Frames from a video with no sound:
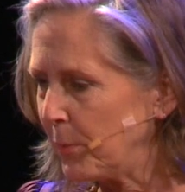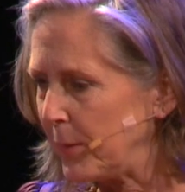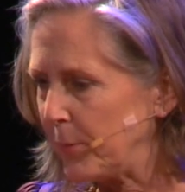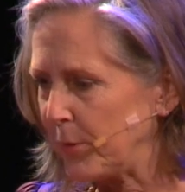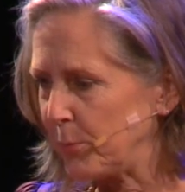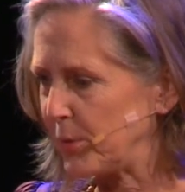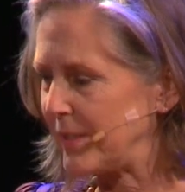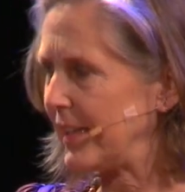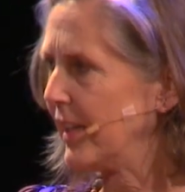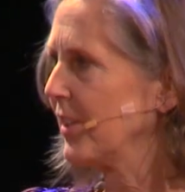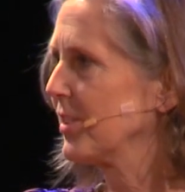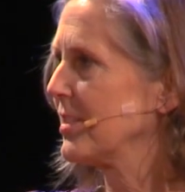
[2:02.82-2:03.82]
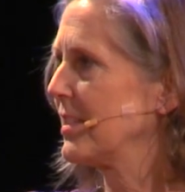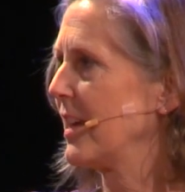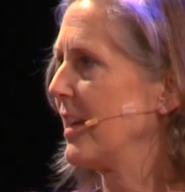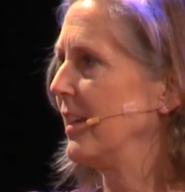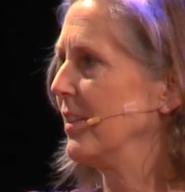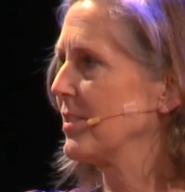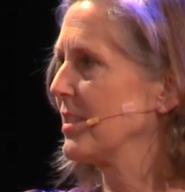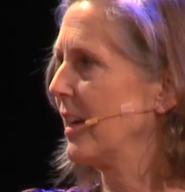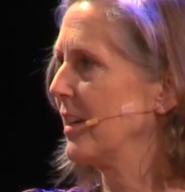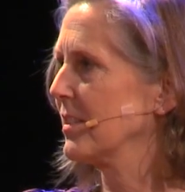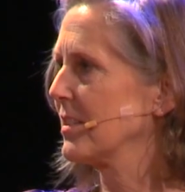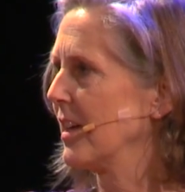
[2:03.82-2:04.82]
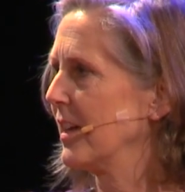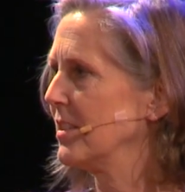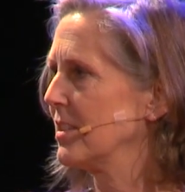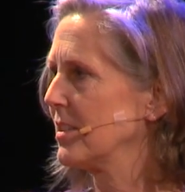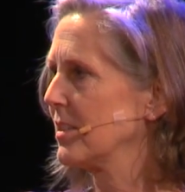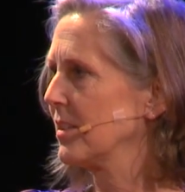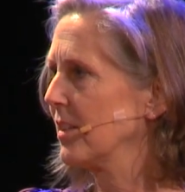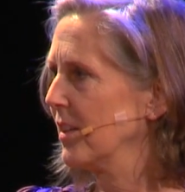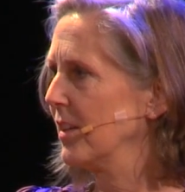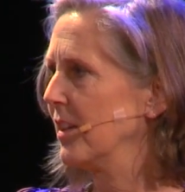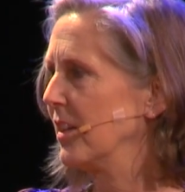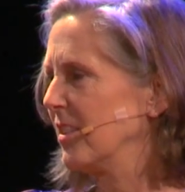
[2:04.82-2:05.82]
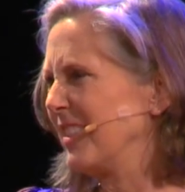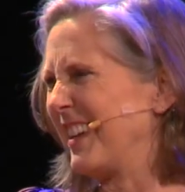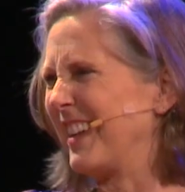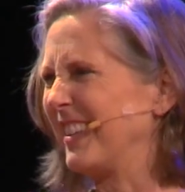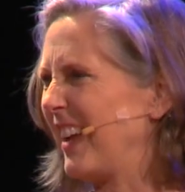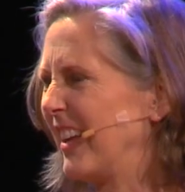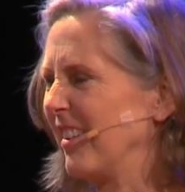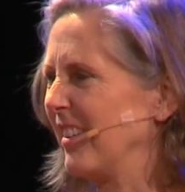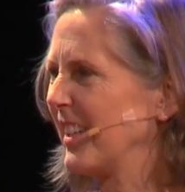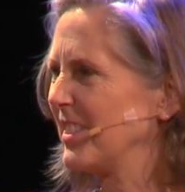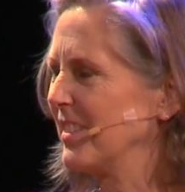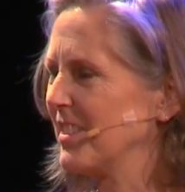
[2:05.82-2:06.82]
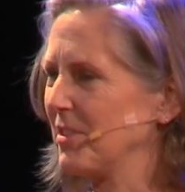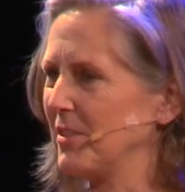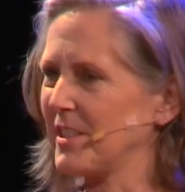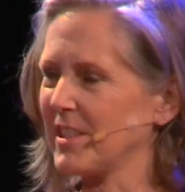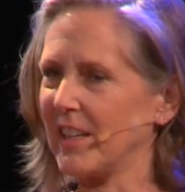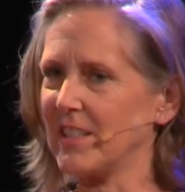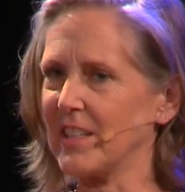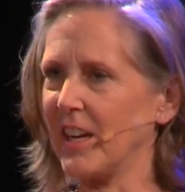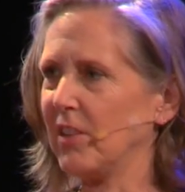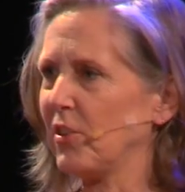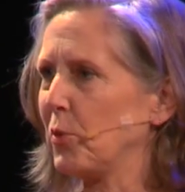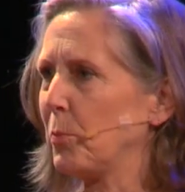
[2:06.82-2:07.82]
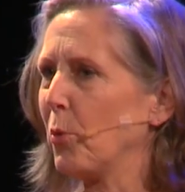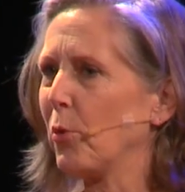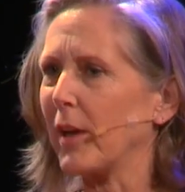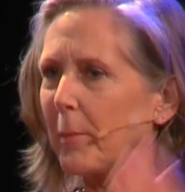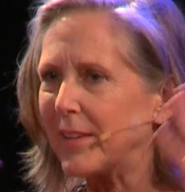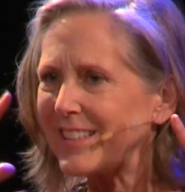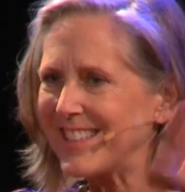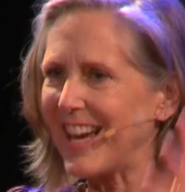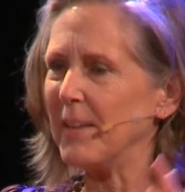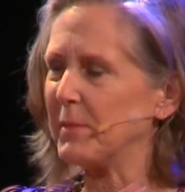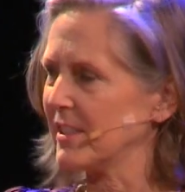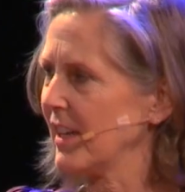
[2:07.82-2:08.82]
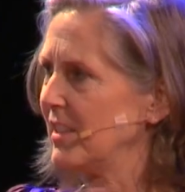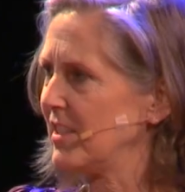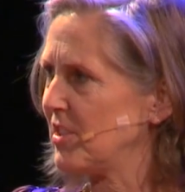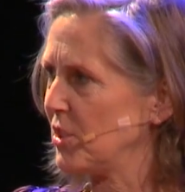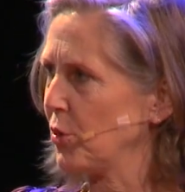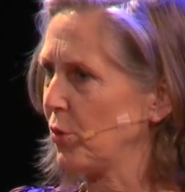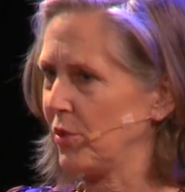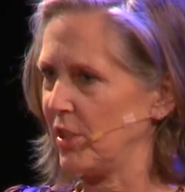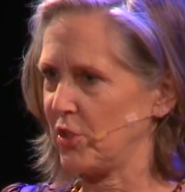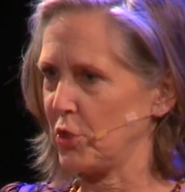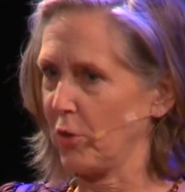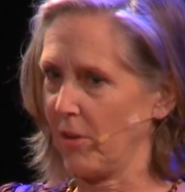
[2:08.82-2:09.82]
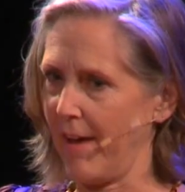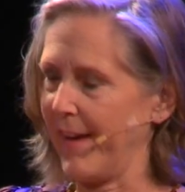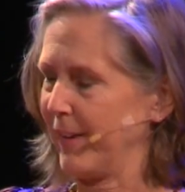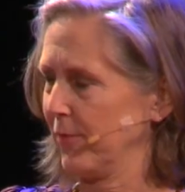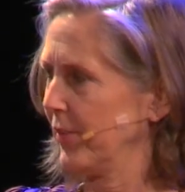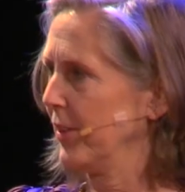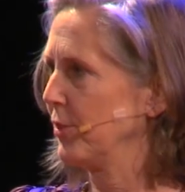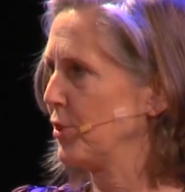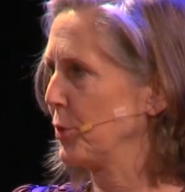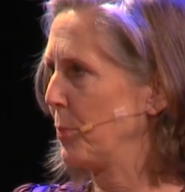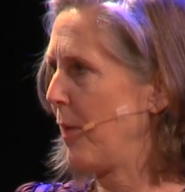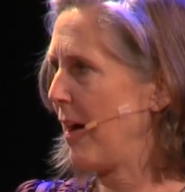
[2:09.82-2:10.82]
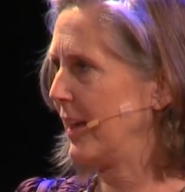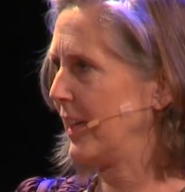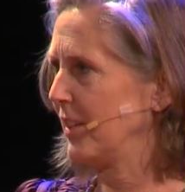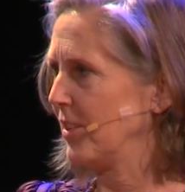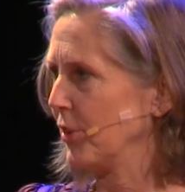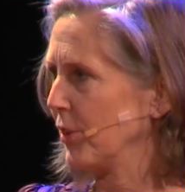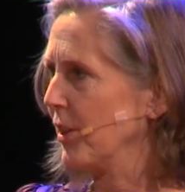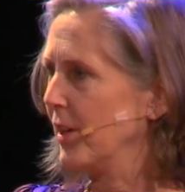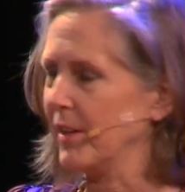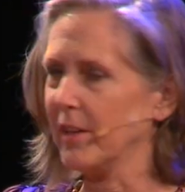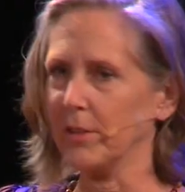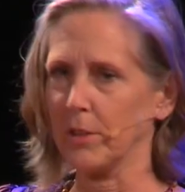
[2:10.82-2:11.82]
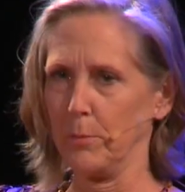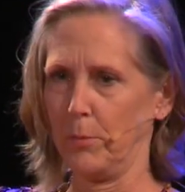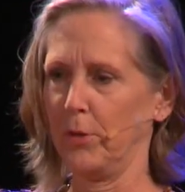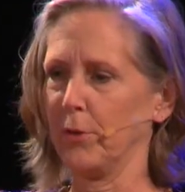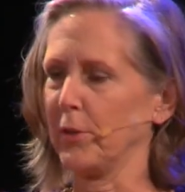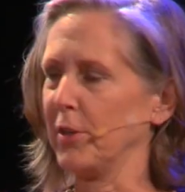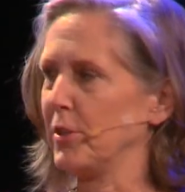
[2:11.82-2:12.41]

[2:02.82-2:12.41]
people in particular say, you know, sci science is, no, I don't, I don't like to read science, science is boring, I'm like, sci but science is your, it's your life, you know, it's your body and your computer